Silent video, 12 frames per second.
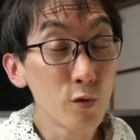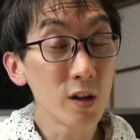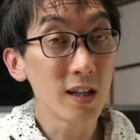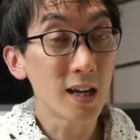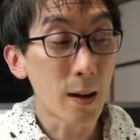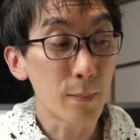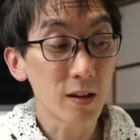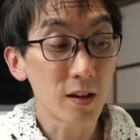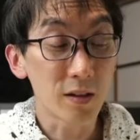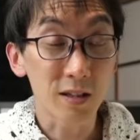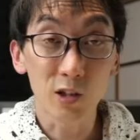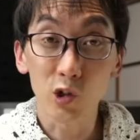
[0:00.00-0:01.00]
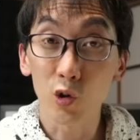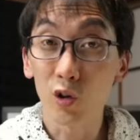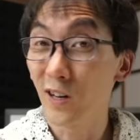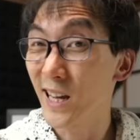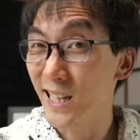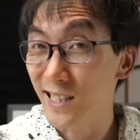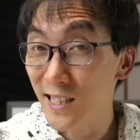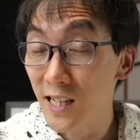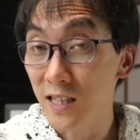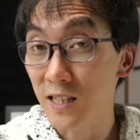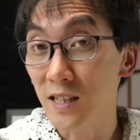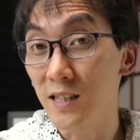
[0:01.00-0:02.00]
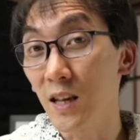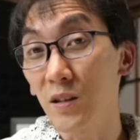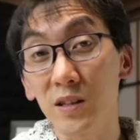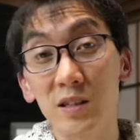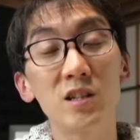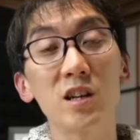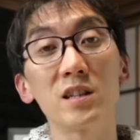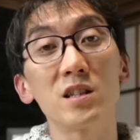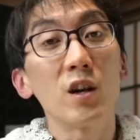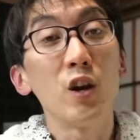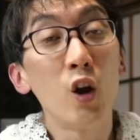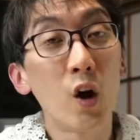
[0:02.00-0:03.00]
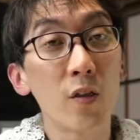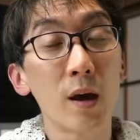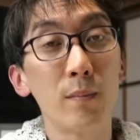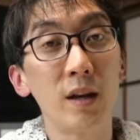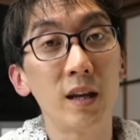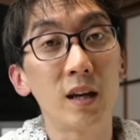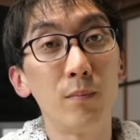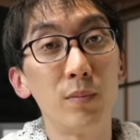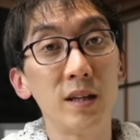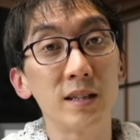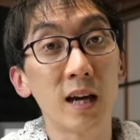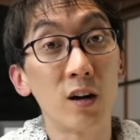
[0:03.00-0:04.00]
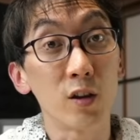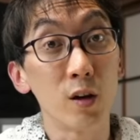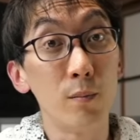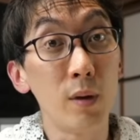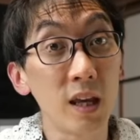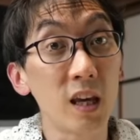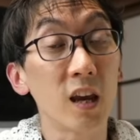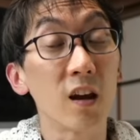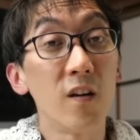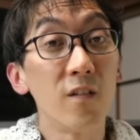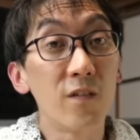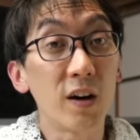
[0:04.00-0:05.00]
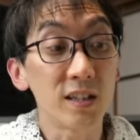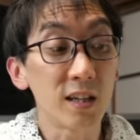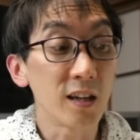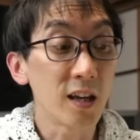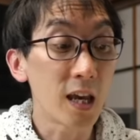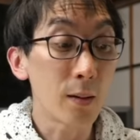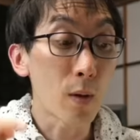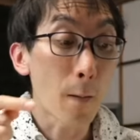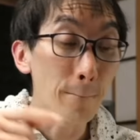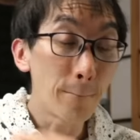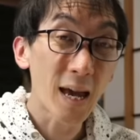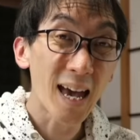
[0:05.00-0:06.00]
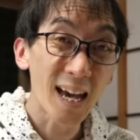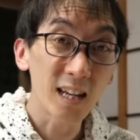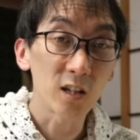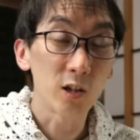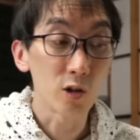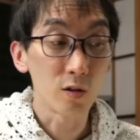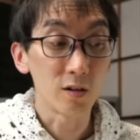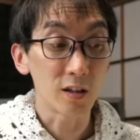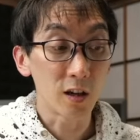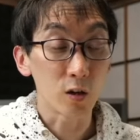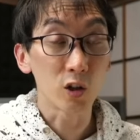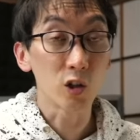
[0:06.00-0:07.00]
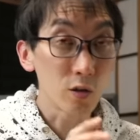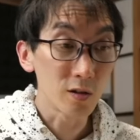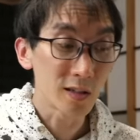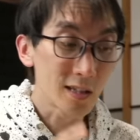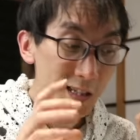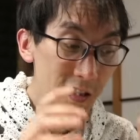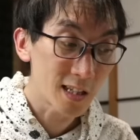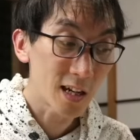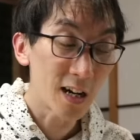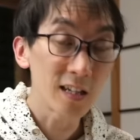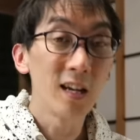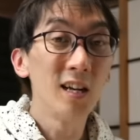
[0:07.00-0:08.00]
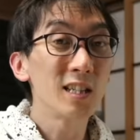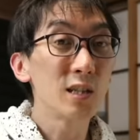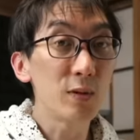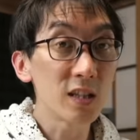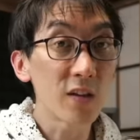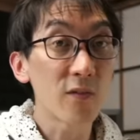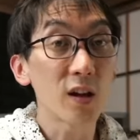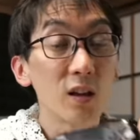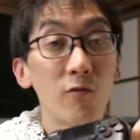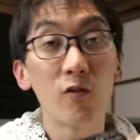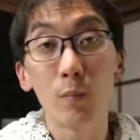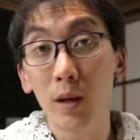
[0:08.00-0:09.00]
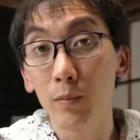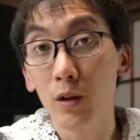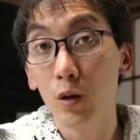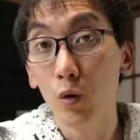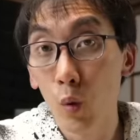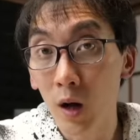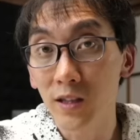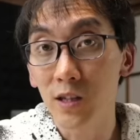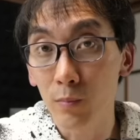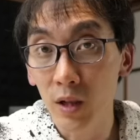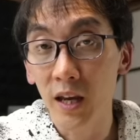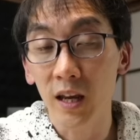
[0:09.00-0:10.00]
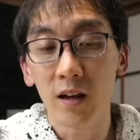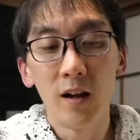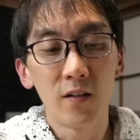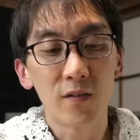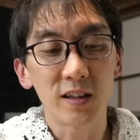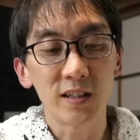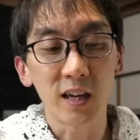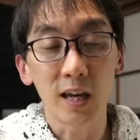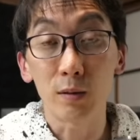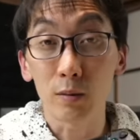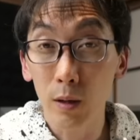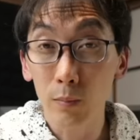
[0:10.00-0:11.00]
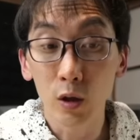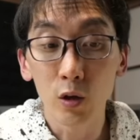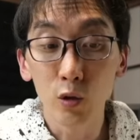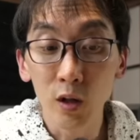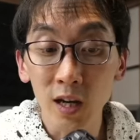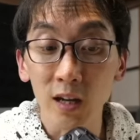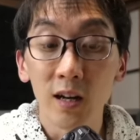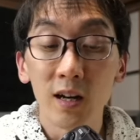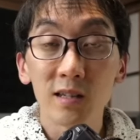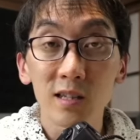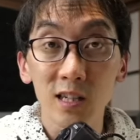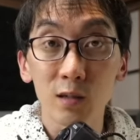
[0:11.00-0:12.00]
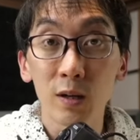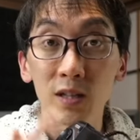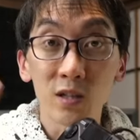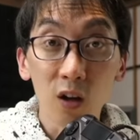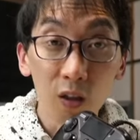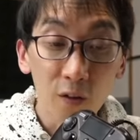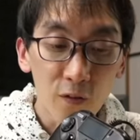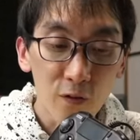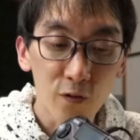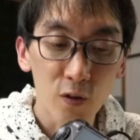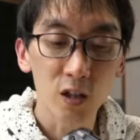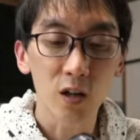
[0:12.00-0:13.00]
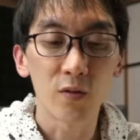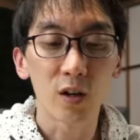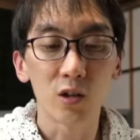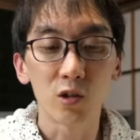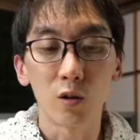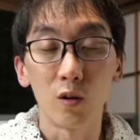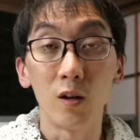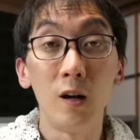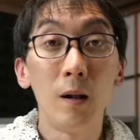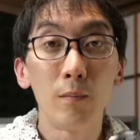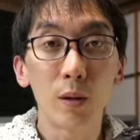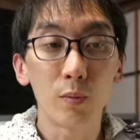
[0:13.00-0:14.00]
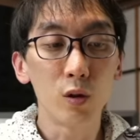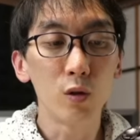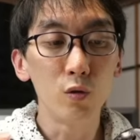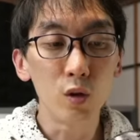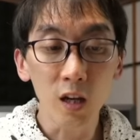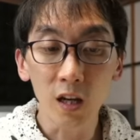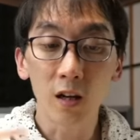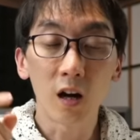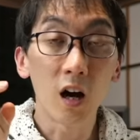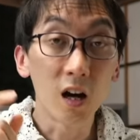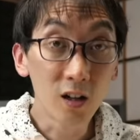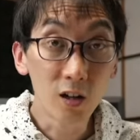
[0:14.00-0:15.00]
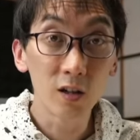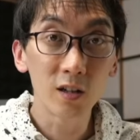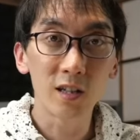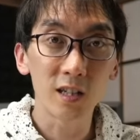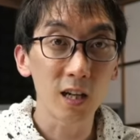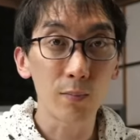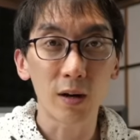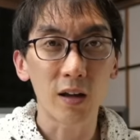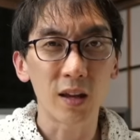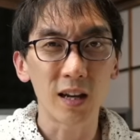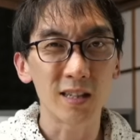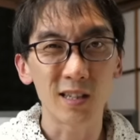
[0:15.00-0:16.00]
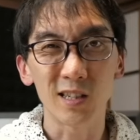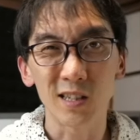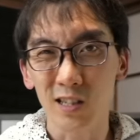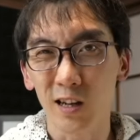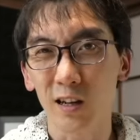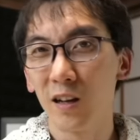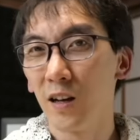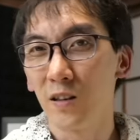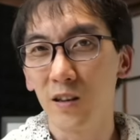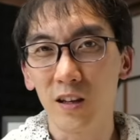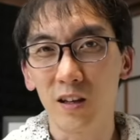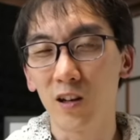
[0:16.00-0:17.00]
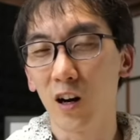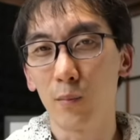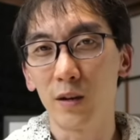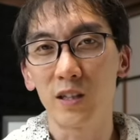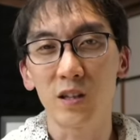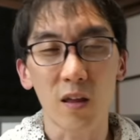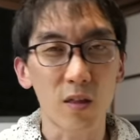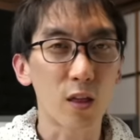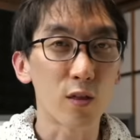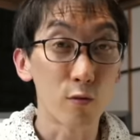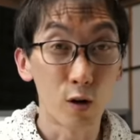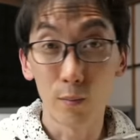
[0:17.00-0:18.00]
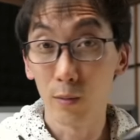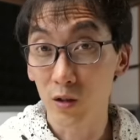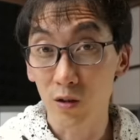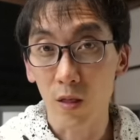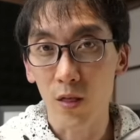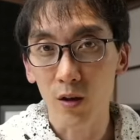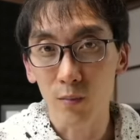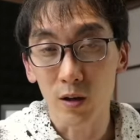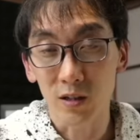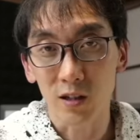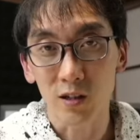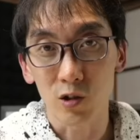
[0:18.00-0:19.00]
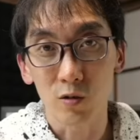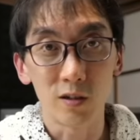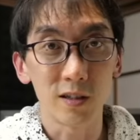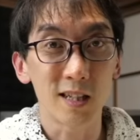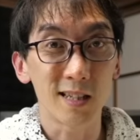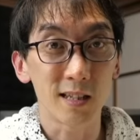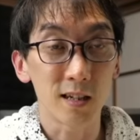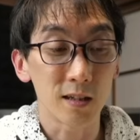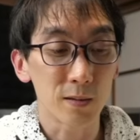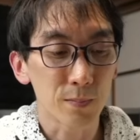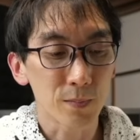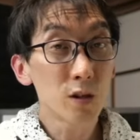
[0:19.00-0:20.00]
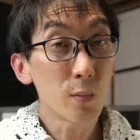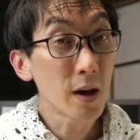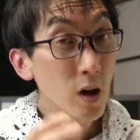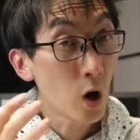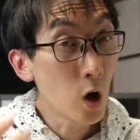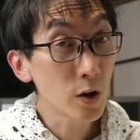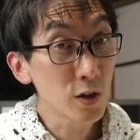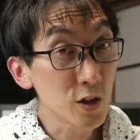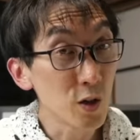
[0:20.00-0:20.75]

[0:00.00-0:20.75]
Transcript: really happy that this controller exists is that there's just not that many companies out there making fighting game pad controllers, you know, controllers designed specifically for people who want to play fighting games, people who need six buttons on the front of the controller, people who need a good D-pad that isn't just like the garbage that they throw on most of the third-party controllers these days. So my honest